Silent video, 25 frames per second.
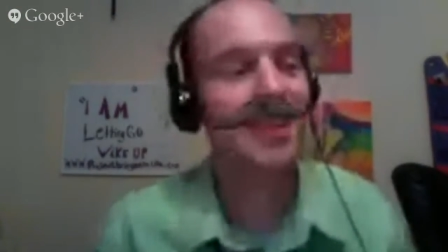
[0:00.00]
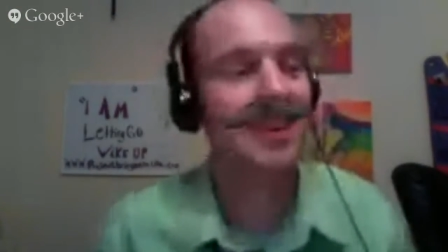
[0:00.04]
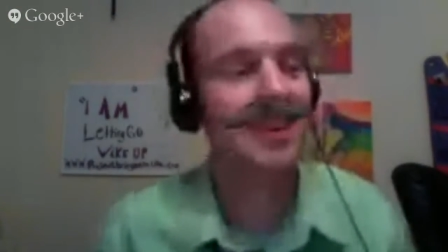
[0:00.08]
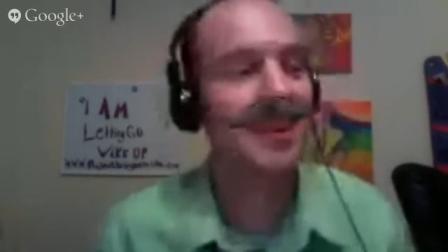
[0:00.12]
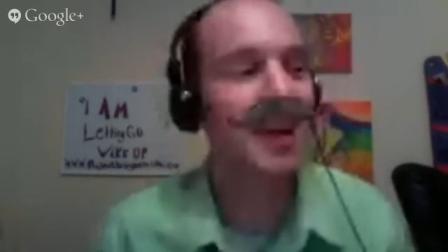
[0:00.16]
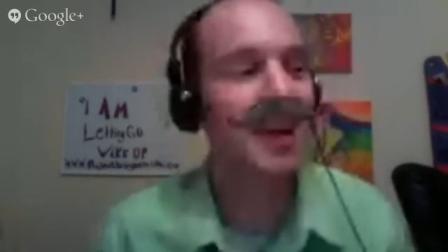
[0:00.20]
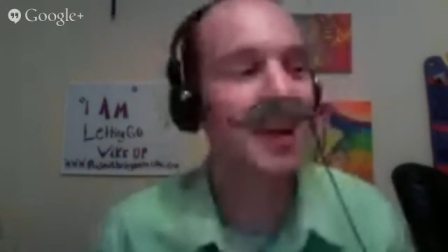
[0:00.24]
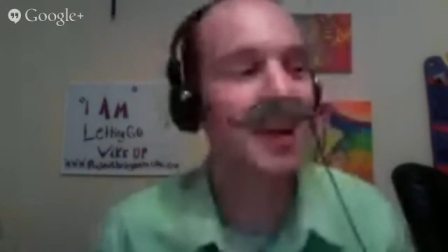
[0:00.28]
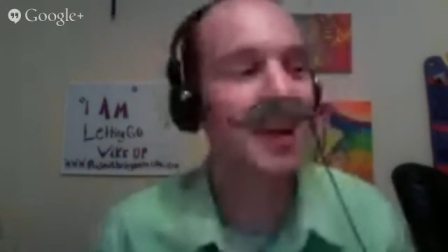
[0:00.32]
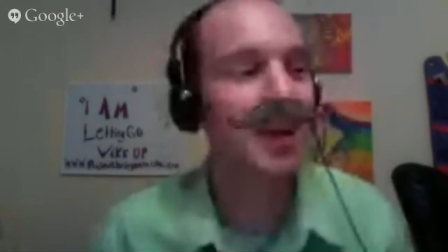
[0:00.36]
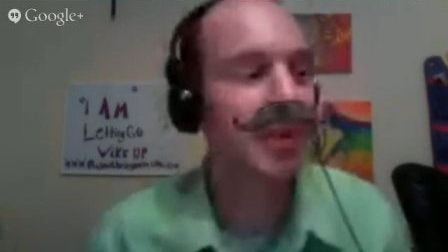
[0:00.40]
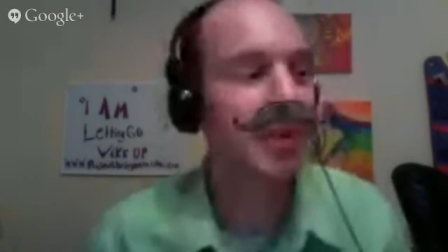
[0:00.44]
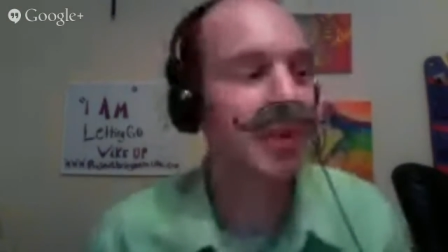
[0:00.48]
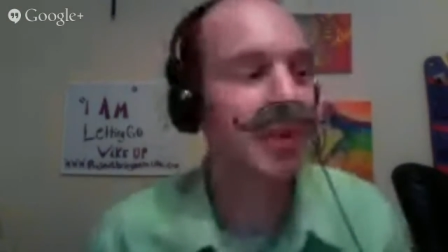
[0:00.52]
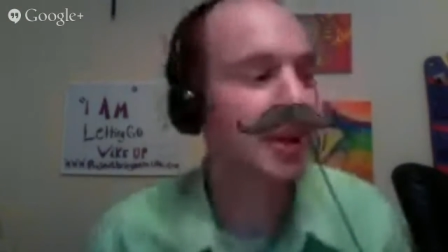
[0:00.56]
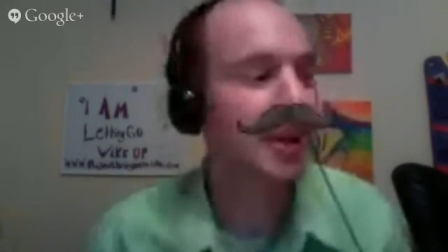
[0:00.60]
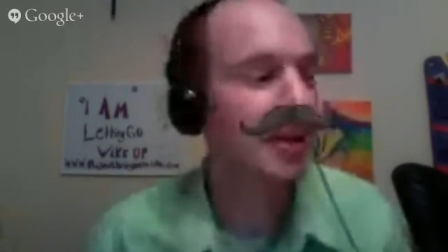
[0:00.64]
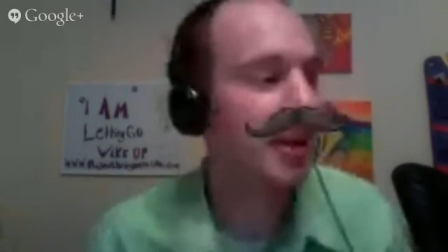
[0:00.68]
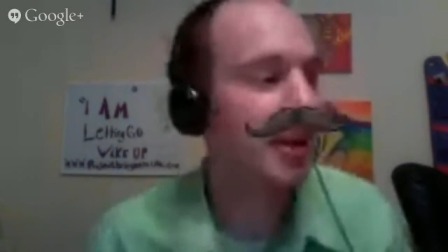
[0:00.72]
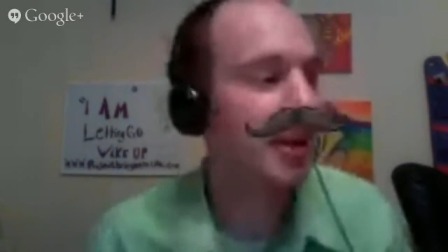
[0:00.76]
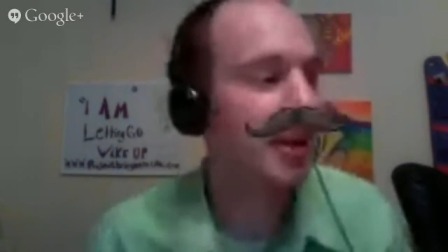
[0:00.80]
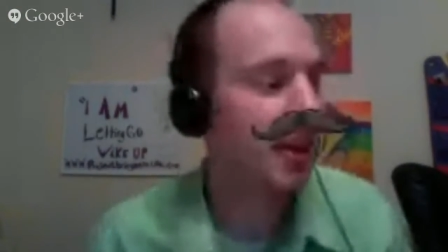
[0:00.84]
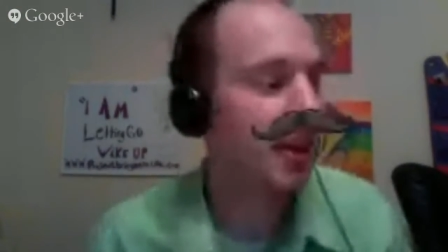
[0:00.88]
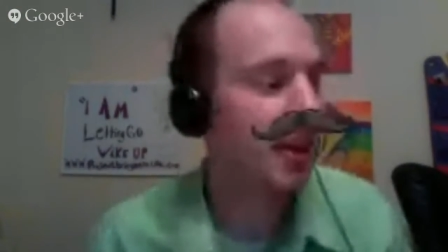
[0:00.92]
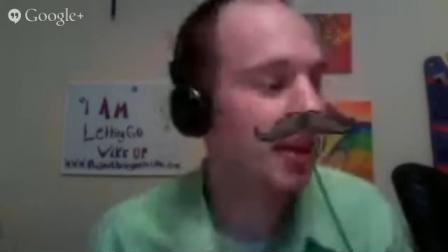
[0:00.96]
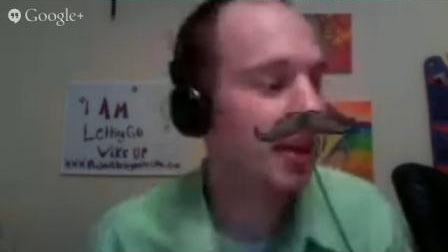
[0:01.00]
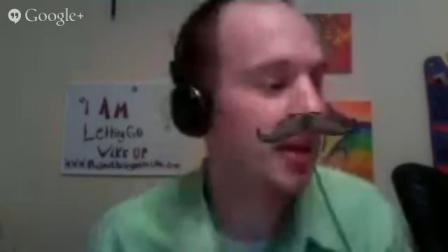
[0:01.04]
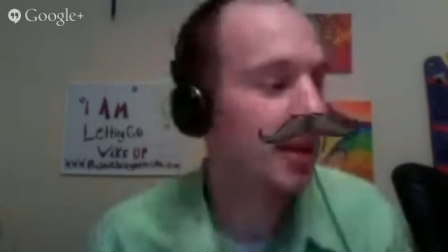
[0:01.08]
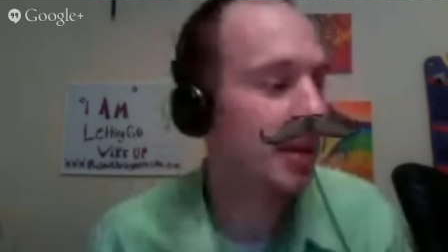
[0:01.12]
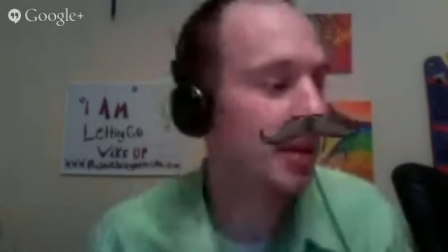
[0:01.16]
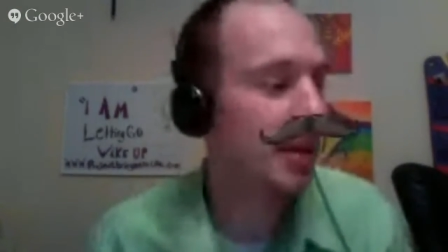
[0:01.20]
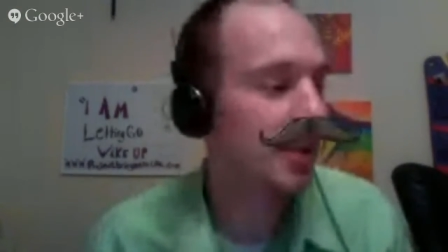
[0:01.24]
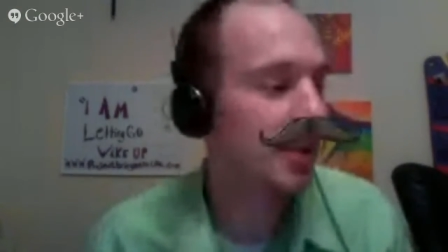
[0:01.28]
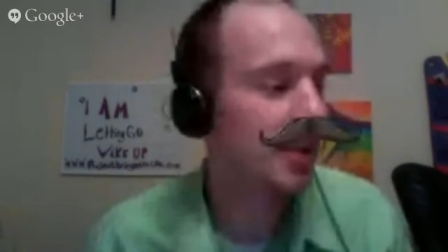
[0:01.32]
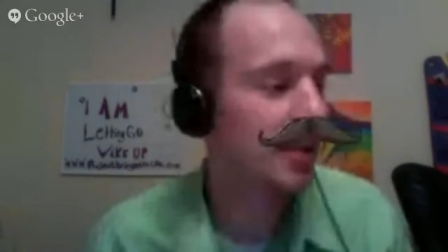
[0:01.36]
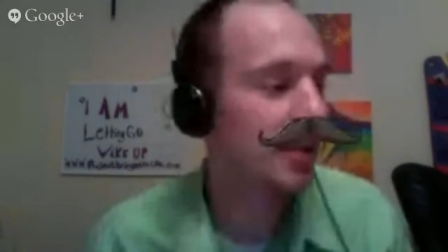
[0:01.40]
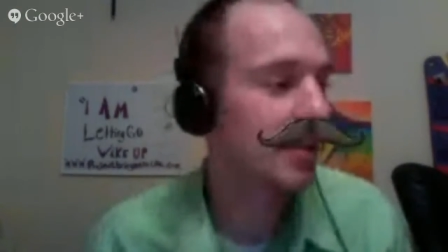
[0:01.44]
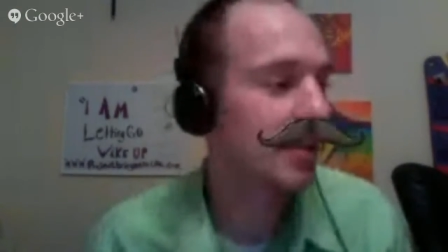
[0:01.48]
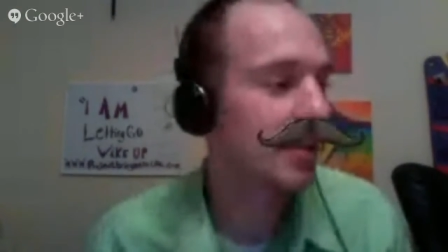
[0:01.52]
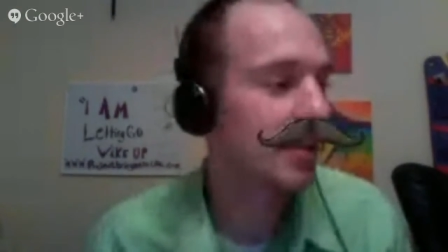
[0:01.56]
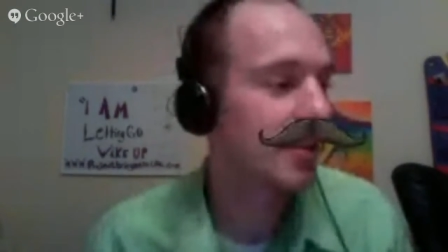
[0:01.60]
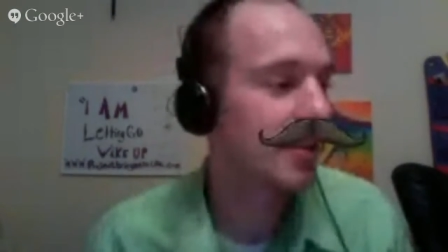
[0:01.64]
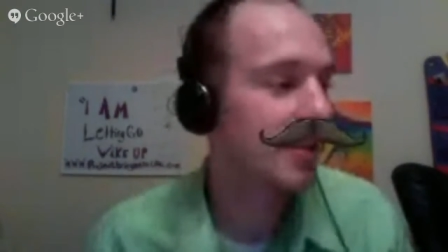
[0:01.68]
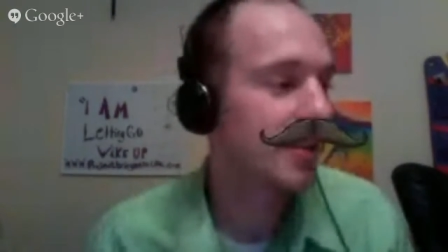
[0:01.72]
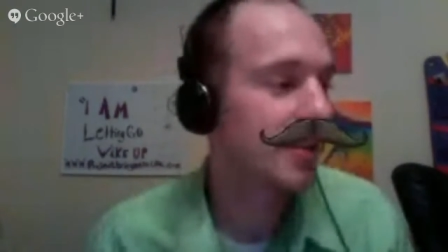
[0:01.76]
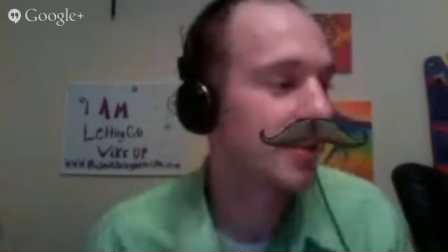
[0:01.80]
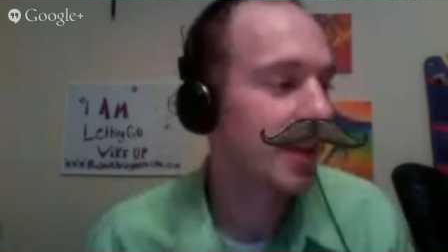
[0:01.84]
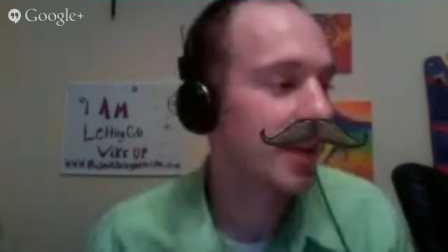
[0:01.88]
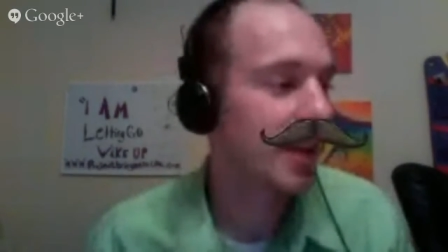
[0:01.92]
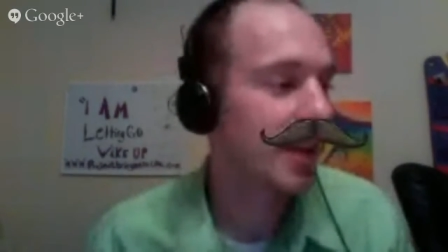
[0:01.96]
Uh, I made a
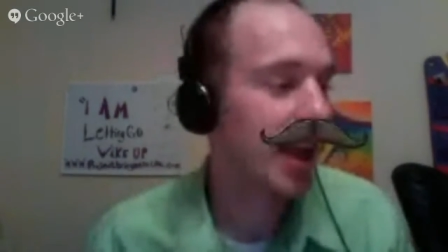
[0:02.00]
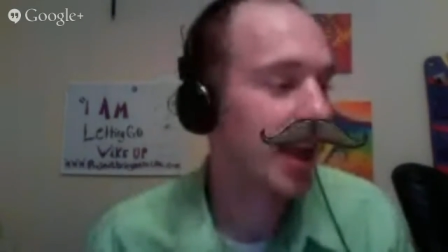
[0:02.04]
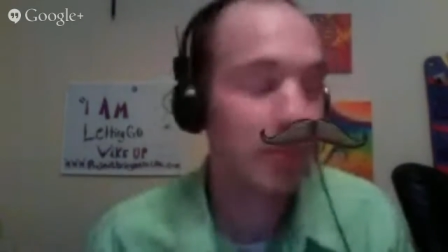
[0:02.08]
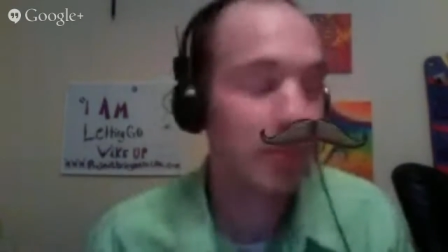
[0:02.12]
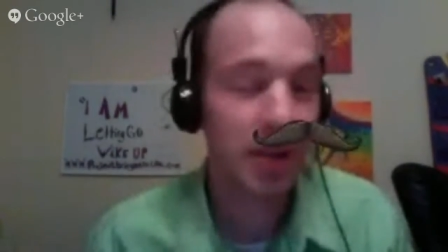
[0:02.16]
I